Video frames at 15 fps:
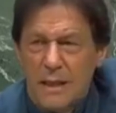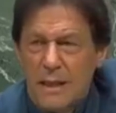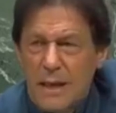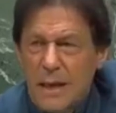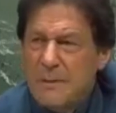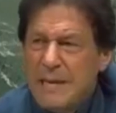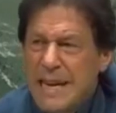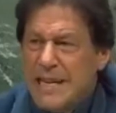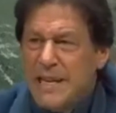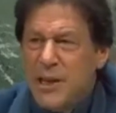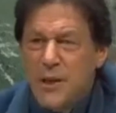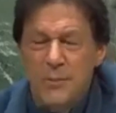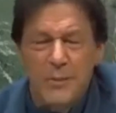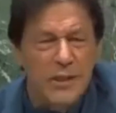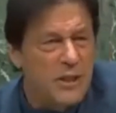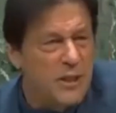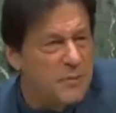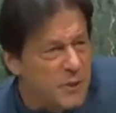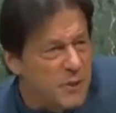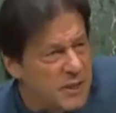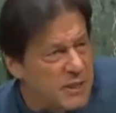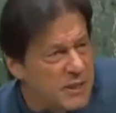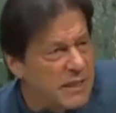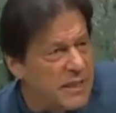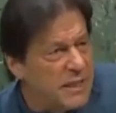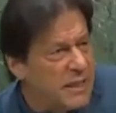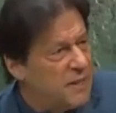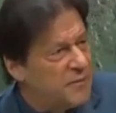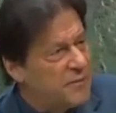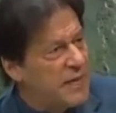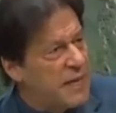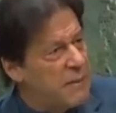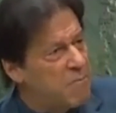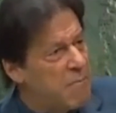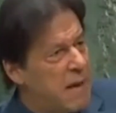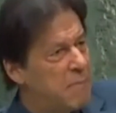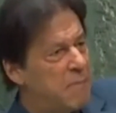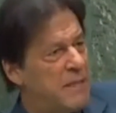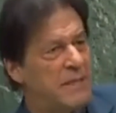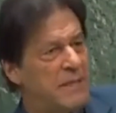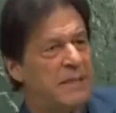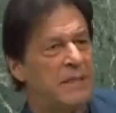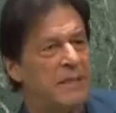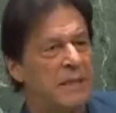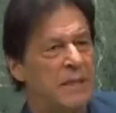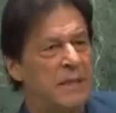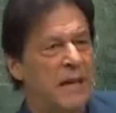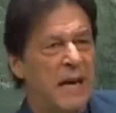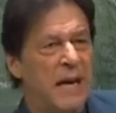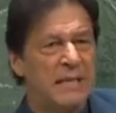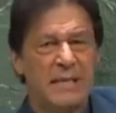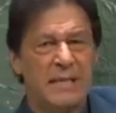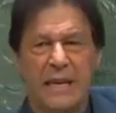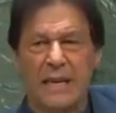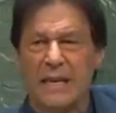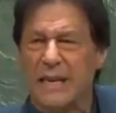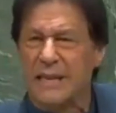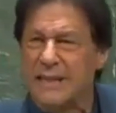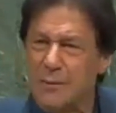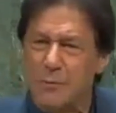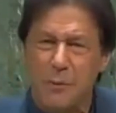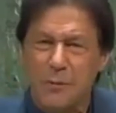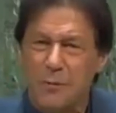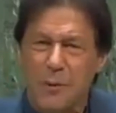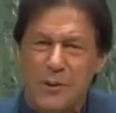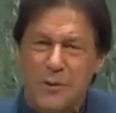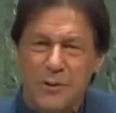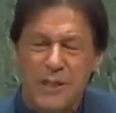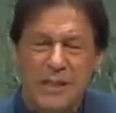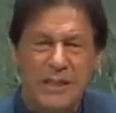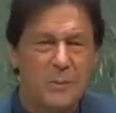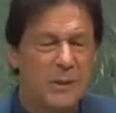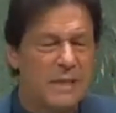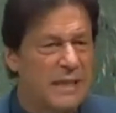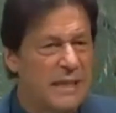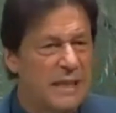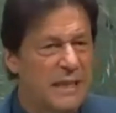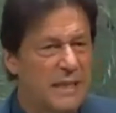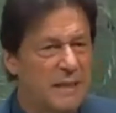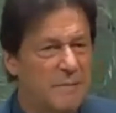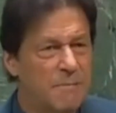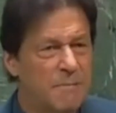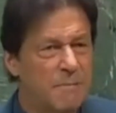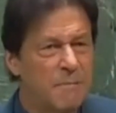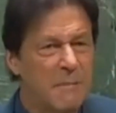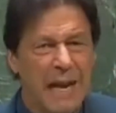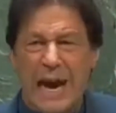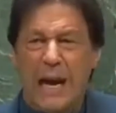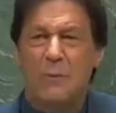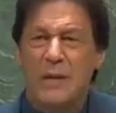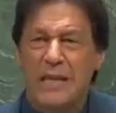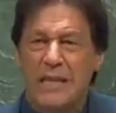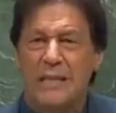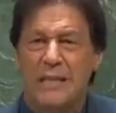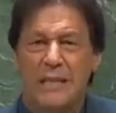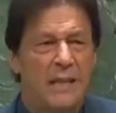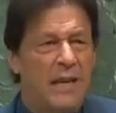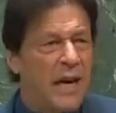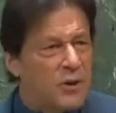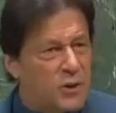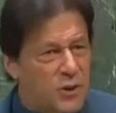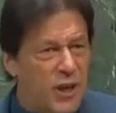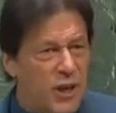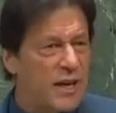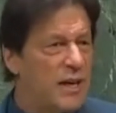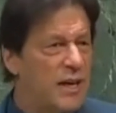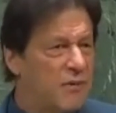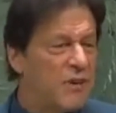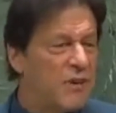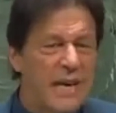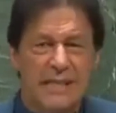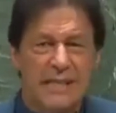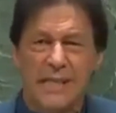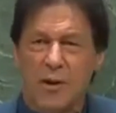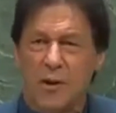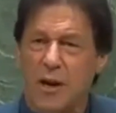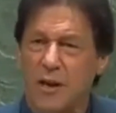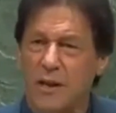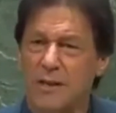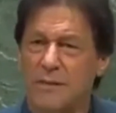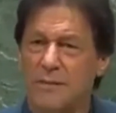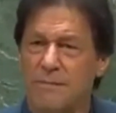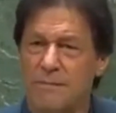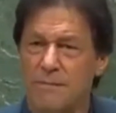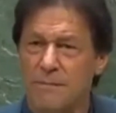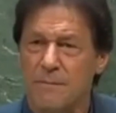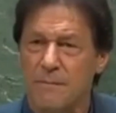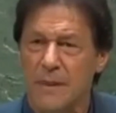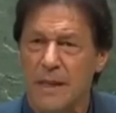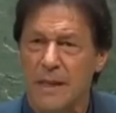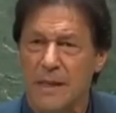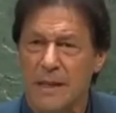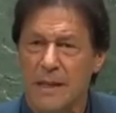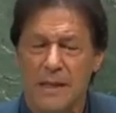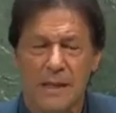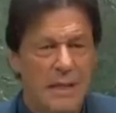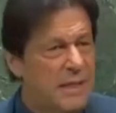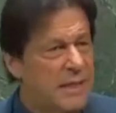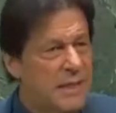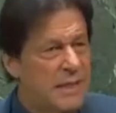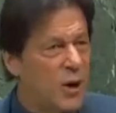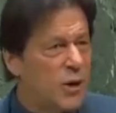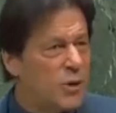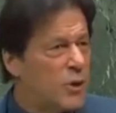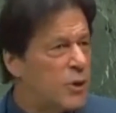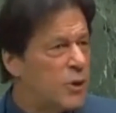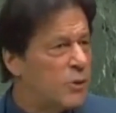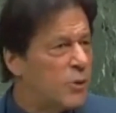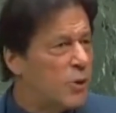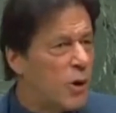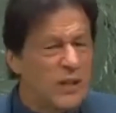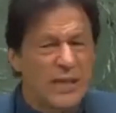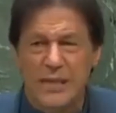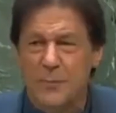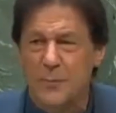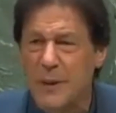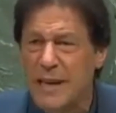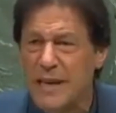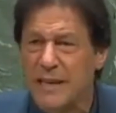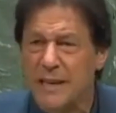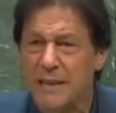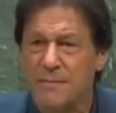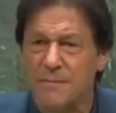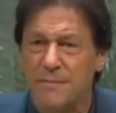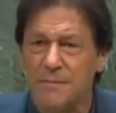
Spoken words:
I mean, any human community, if their members are stuck like that, what do you think they will think? Are we a children of a lesser God? Is it not going to cause us pain?